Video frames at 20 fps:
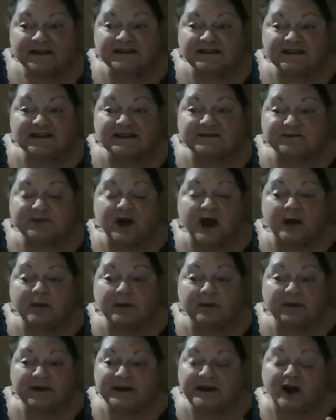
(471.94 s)
is
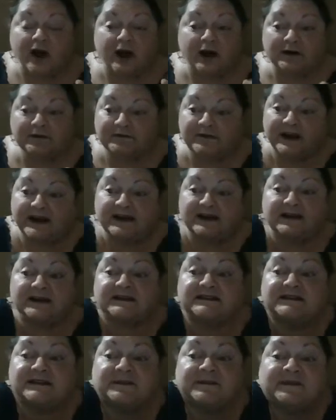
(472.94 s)
probably
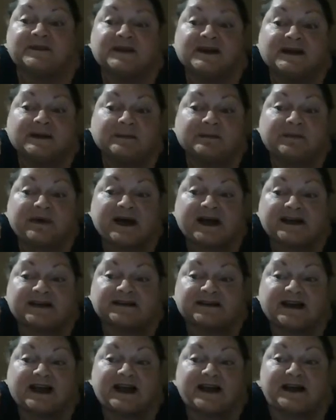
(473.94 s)
R-rated, but
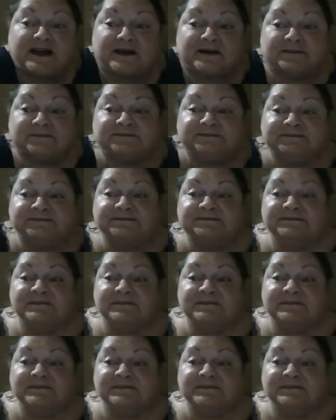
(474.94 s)
and